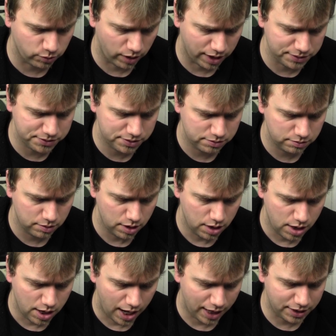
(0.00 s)
squads.
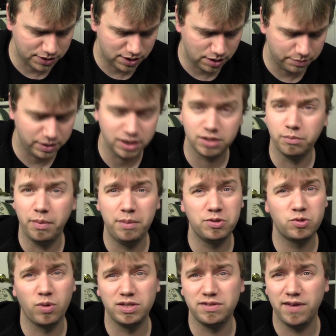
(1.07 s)
I could see them being maybe
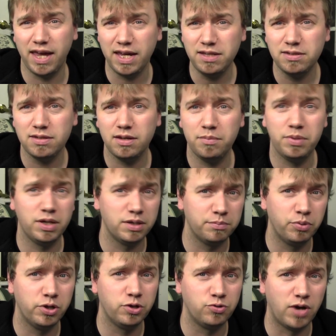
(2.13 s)
squads of 8, being
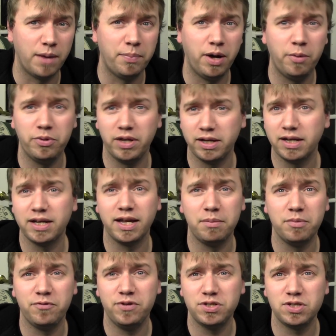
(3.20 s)
put in a drop pod with
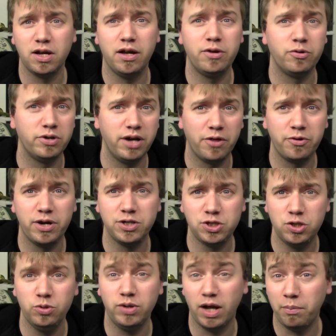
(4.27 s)
Mephiston or another HQ
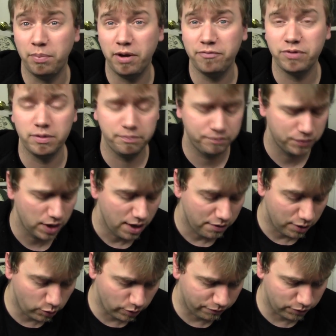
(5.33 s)
to help buff them.
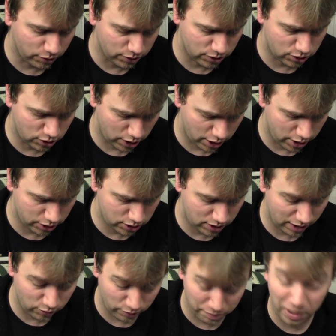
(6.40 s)
They do have Furious Charge.
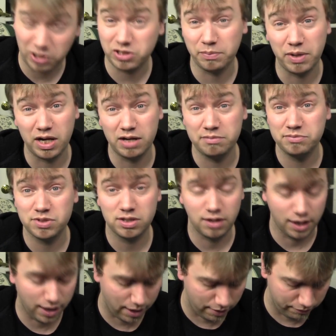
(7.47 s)
They do have Meltabombs.
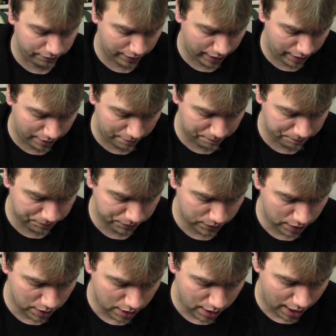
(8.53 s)
They have
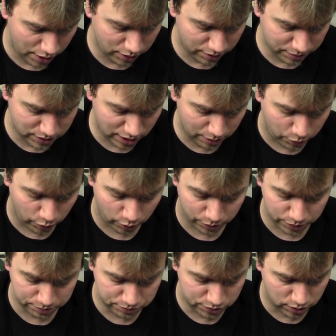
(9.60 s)
and you can give them a Teleport
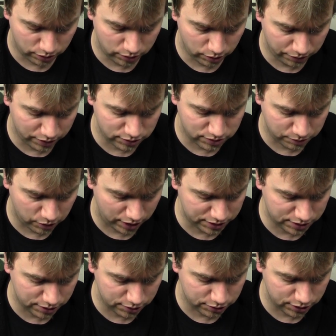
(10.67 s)
Homer. So there's some great
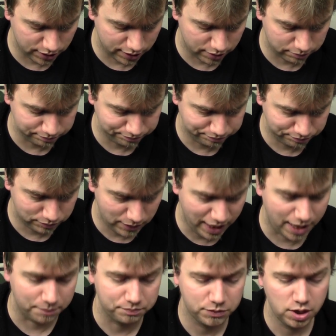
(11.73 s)
synergy there.
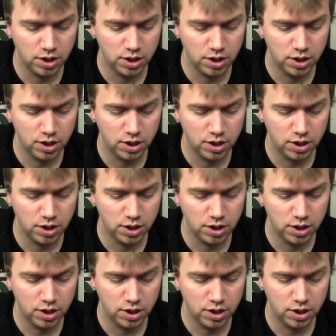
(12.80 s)
Yeah.